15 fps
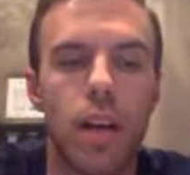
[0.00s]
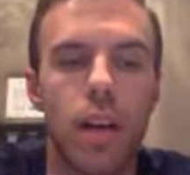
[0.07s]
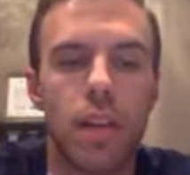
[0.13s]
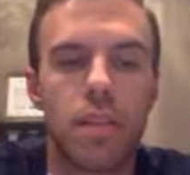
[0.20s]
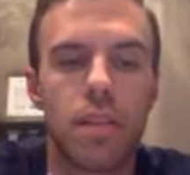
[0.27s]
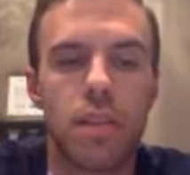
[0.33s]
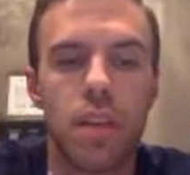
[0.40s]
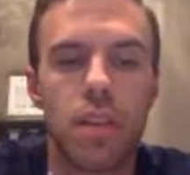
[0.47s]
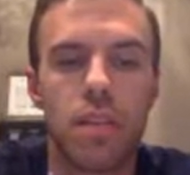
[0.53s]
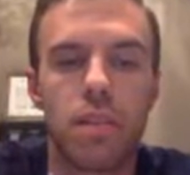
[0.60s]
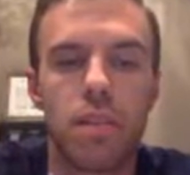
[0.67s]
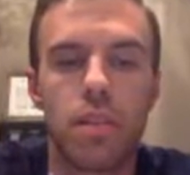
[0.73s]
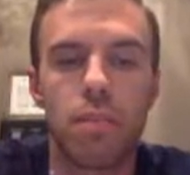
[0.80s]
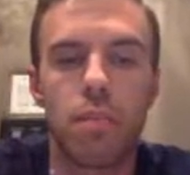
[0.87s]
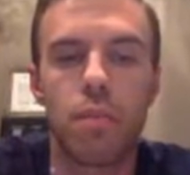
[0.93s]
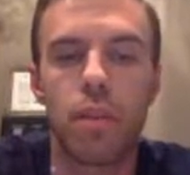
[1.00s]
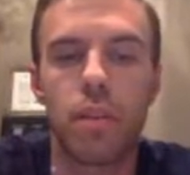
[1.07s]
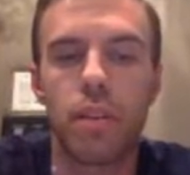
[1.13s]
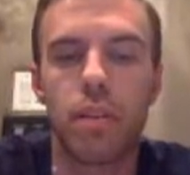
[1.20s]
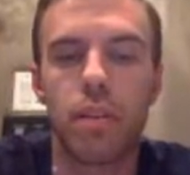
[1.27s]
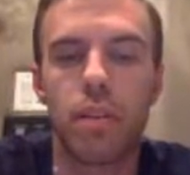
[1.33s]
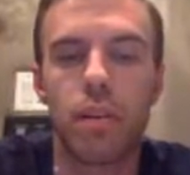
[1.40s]
This is also
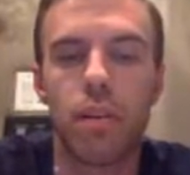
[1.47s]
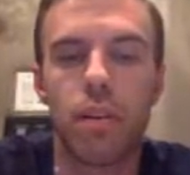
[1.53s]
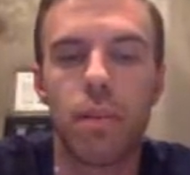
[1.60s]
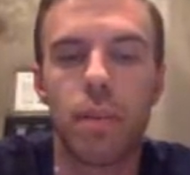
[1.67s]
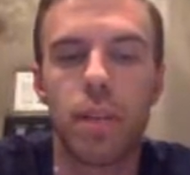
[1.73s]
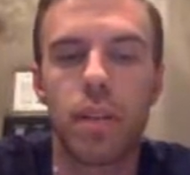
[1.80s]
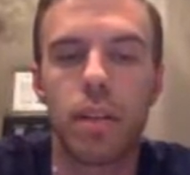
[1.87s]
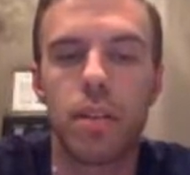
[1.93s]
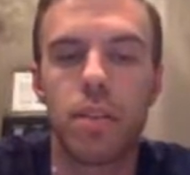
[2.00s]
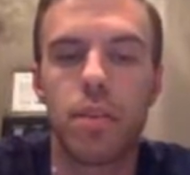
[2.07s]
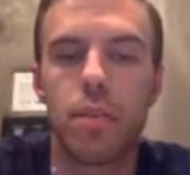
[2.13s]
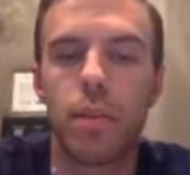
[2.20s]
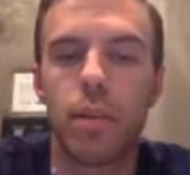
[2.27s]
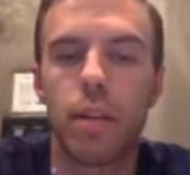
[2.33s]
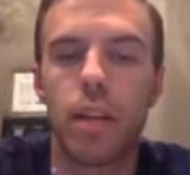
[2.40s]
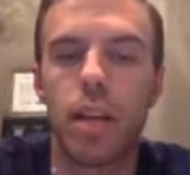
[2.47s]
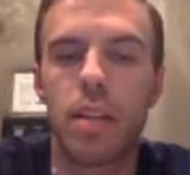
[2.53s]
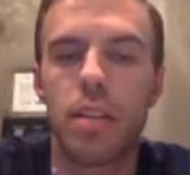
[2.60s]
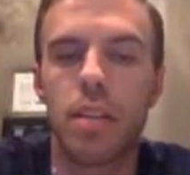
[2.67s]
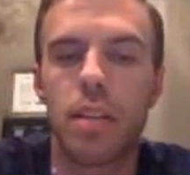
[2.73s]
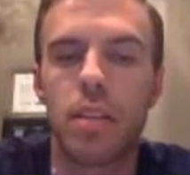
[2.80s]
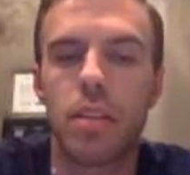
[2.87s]
disappointing to her because she
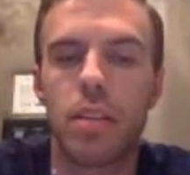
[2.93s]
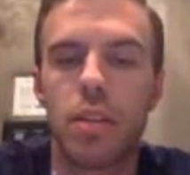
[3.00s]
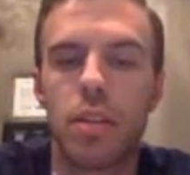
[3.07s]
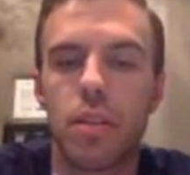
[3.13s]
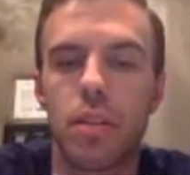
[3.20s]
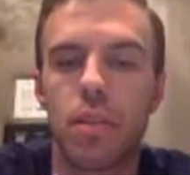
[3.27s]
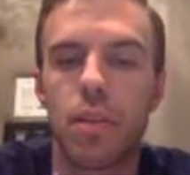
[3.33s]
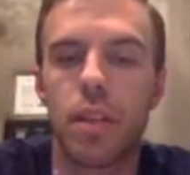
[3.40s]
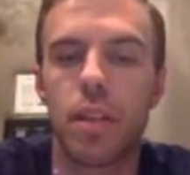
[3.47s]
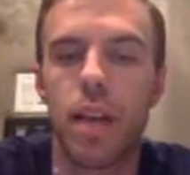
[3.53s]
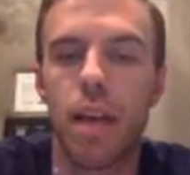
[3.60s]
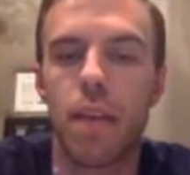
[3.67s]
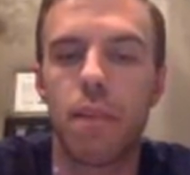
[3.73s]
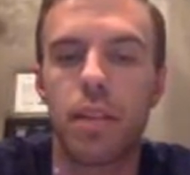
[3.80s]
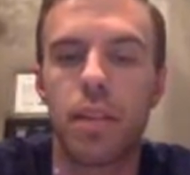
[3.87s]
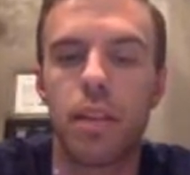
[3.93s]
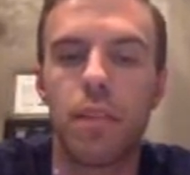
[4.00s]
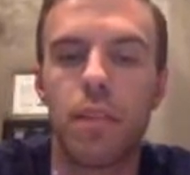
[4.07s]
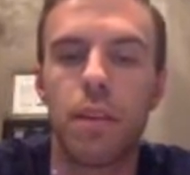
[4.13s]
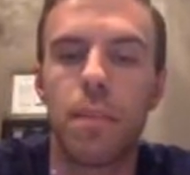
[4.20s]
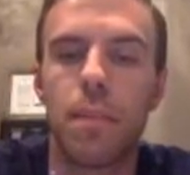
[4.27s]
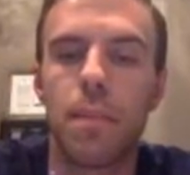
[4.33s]
realizes that she is going to have to
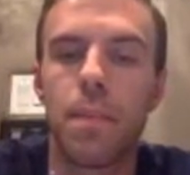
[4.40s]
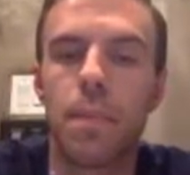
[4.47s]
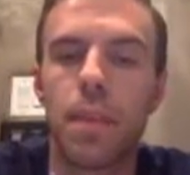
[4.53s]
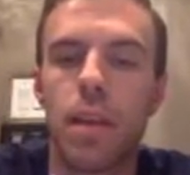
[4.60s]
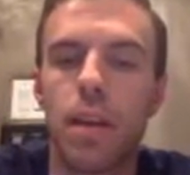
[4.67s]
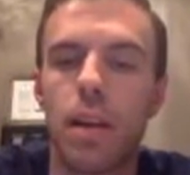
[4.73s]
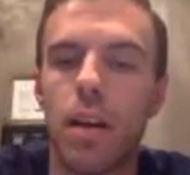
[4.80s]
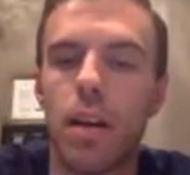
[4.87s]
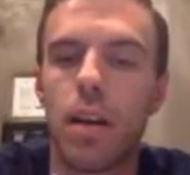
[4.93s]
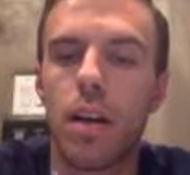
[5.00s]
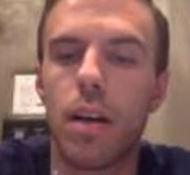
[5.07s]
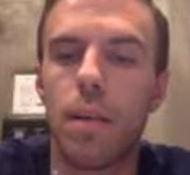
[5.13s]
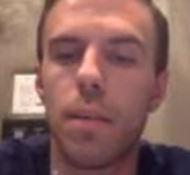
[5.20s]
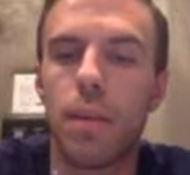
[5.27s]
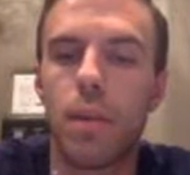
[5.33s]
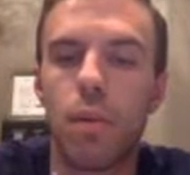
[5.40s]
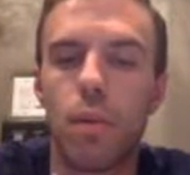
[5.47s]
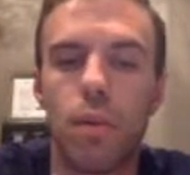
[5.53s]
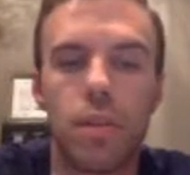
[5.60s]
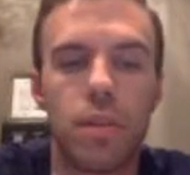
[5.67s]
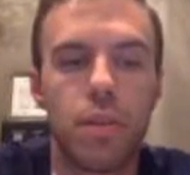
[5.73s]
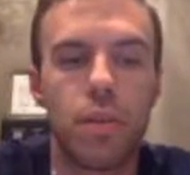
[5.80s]
give up in
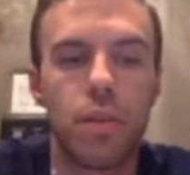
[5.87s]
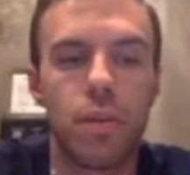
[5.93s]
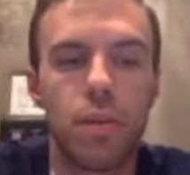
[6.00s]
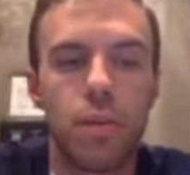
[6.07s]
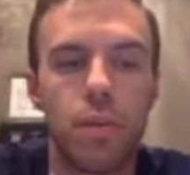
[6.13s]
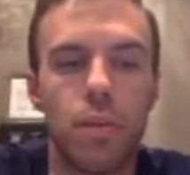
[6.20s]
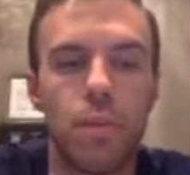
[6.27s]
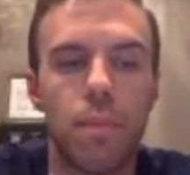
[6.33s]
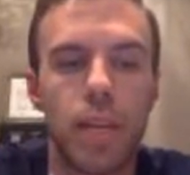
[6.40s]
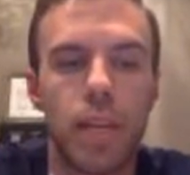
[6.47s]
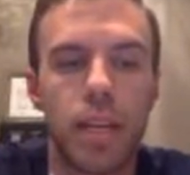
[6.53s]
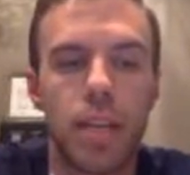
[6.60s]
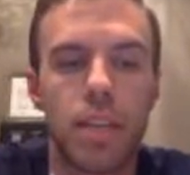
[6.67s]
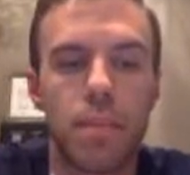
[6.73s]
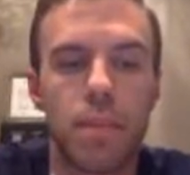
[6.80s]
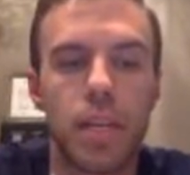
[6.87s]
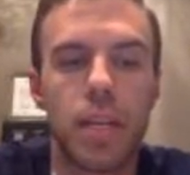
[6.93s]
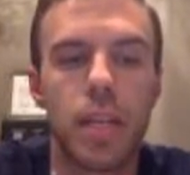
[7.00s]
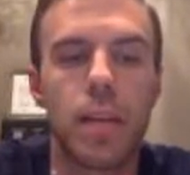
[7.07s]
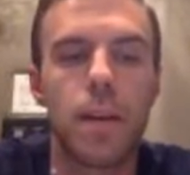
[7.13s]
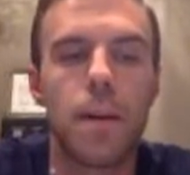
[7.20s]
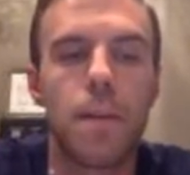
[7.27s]
order to make ends
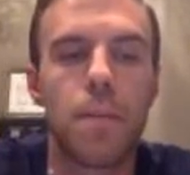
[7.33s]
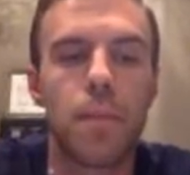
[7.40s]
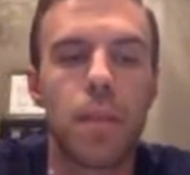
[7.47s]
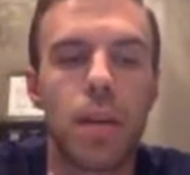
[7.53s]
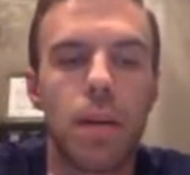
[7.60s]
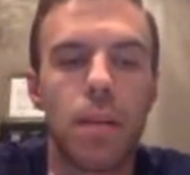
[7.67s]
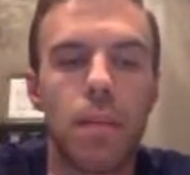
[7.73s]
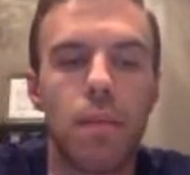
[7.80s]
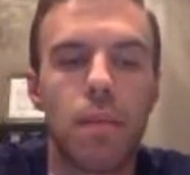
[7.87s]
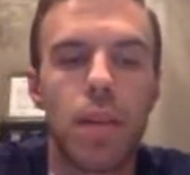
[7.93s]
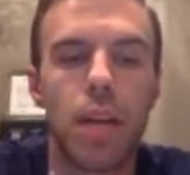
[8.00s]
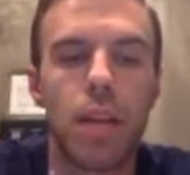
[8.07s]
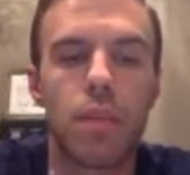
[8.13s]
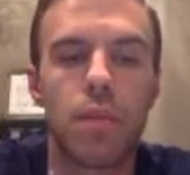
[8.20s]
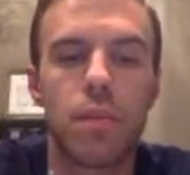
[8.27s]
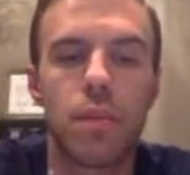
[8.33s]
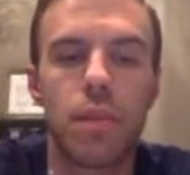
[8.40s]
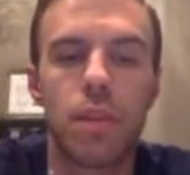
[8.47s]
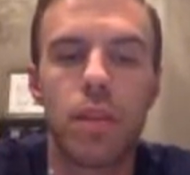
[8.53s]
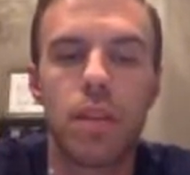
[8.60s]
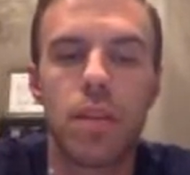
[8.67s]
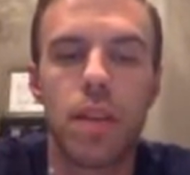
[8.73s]
meet. The father is
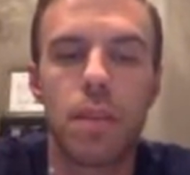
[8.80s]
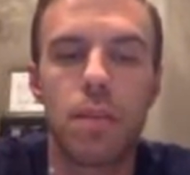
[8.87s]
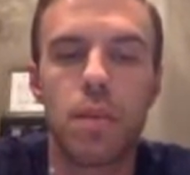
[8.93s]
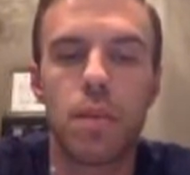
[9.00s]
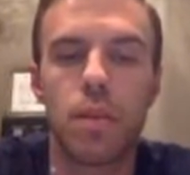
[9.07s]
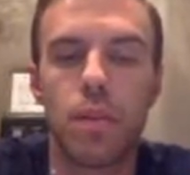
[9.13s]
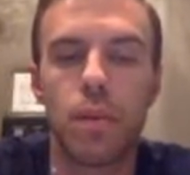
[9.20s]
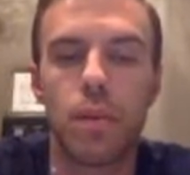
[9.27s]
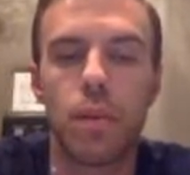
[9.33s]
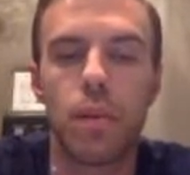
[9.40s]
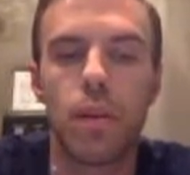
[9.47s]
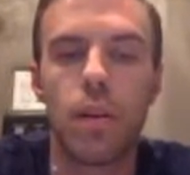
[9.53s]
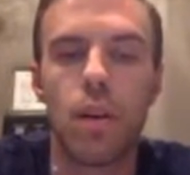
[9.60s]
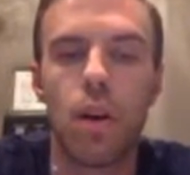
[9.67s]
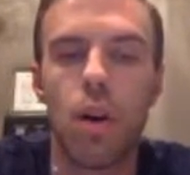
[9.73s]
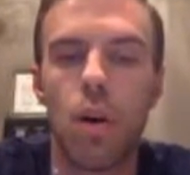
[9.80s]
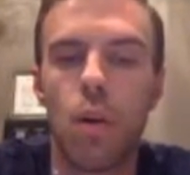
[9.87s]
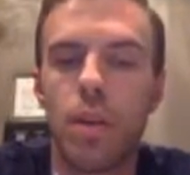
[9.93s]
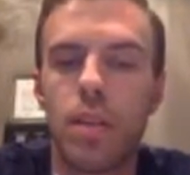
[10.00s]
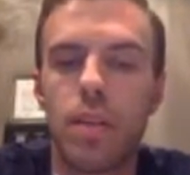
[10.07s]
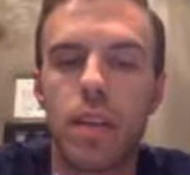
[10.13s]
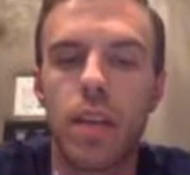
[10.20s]
full of deception too,
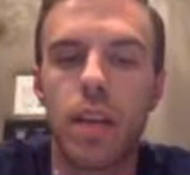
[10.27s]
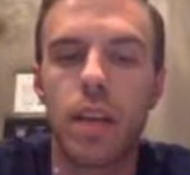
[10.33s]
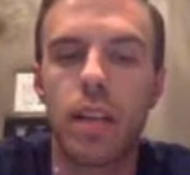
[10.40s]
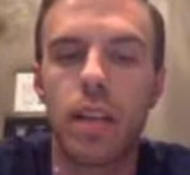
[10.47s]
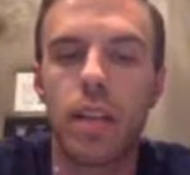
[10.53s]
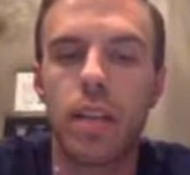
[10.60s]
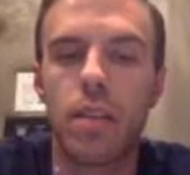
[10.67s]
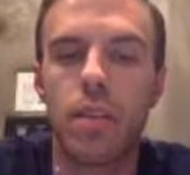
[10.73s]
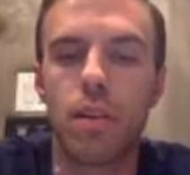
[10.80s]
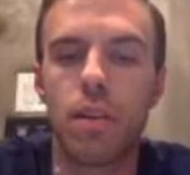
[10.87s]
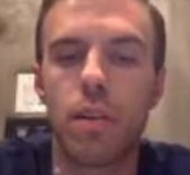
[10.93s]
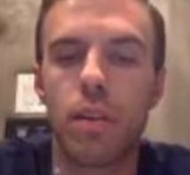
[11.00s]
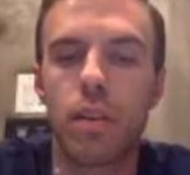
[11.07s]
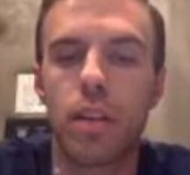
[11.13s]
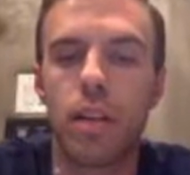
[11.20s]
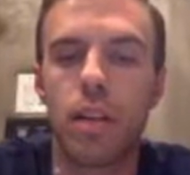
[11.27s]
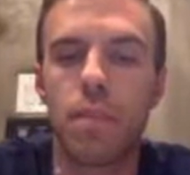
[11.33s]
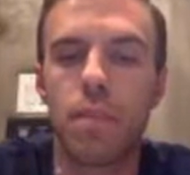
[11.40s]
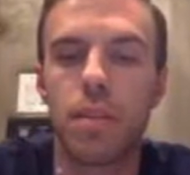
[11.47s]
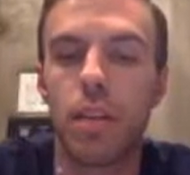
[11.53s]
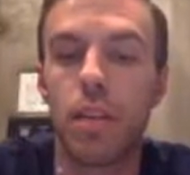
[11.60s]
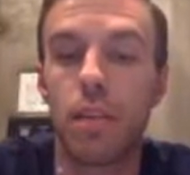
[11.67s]
always saying that he is going to
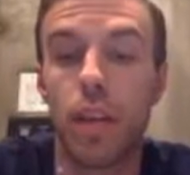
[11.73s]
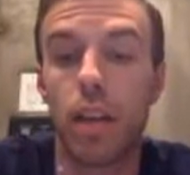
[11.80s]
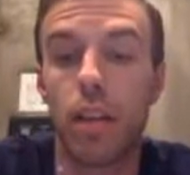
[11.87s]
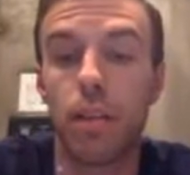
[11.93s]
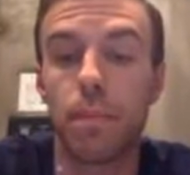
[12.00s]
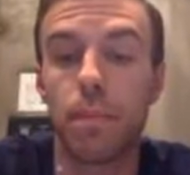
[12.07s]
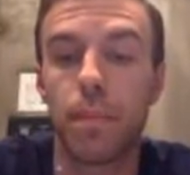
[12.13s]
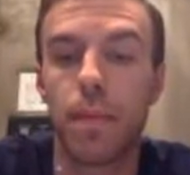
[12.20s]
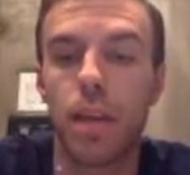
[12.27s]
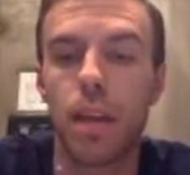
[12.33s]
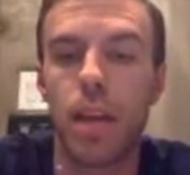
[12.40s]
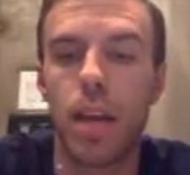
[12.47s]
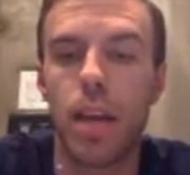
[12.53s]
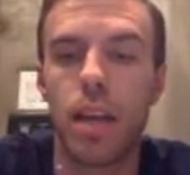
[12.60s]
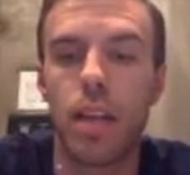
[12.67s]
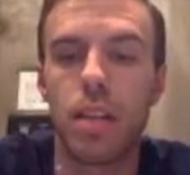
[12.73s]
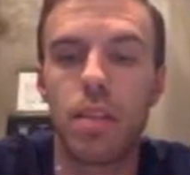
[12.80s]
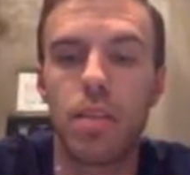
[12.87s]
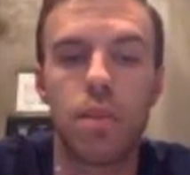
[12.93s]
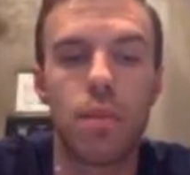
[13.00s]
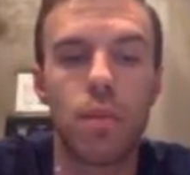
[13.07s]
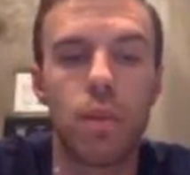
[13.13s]
come save Caleb, and he
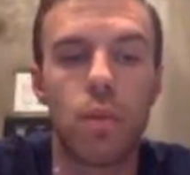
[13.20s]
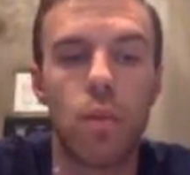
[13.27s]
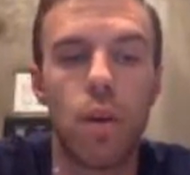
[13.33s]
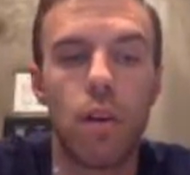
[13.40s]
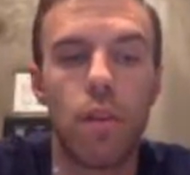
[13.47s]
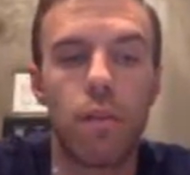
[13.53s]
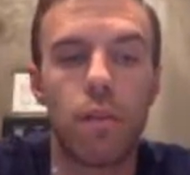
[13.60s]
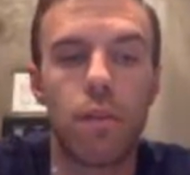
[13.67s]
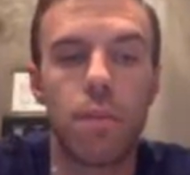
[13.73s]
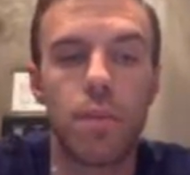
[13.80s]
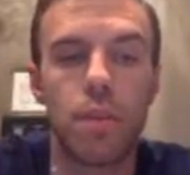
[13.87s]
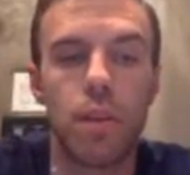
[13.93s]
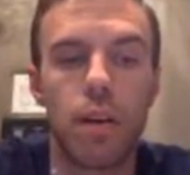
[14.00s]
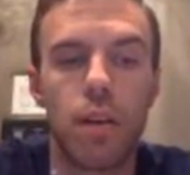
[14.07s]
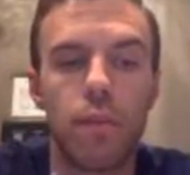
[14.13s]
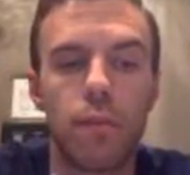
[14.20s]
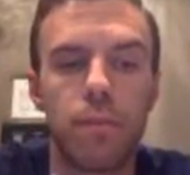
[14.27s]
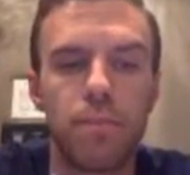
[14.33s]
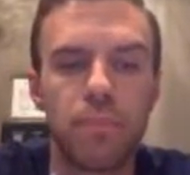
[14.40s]
is doing well for himself,